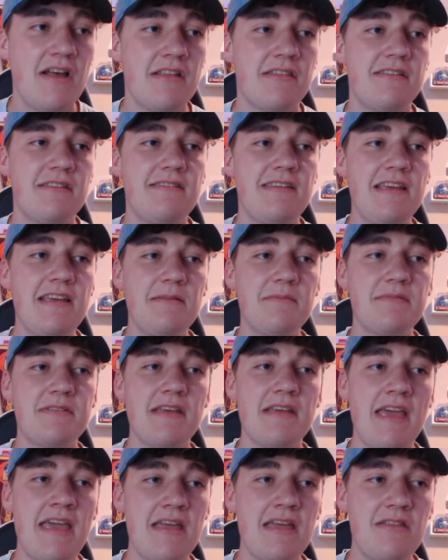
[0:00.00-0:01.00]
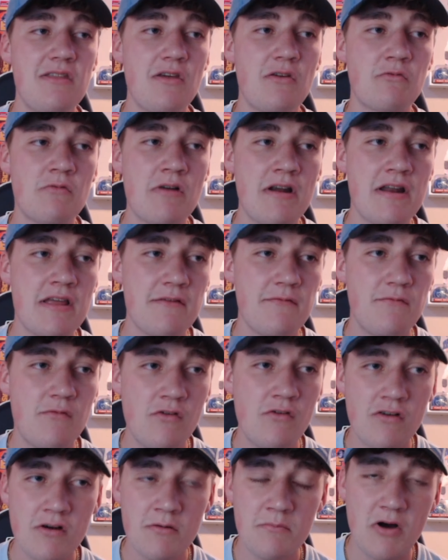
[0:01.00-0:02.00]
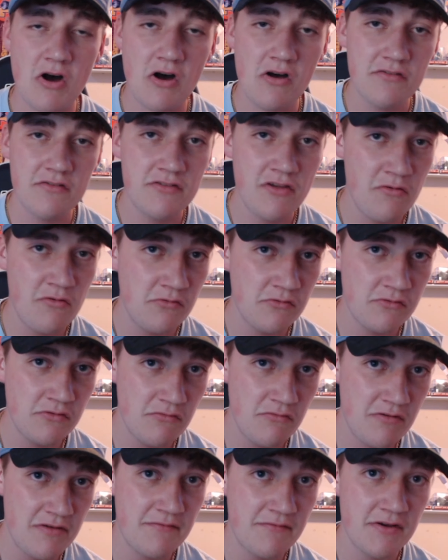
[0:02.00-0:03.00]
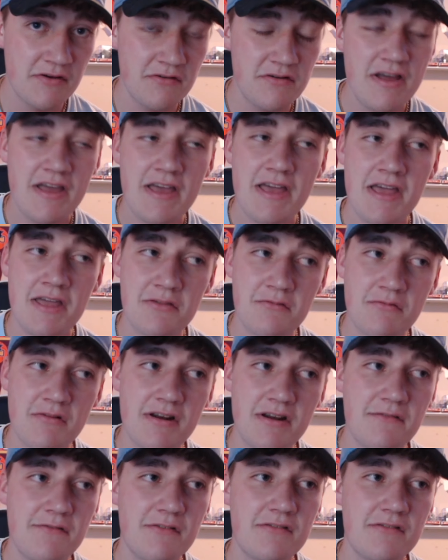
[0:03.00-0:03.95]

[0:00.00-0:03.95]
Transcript: The teams in the running for him, also Louisville in the running for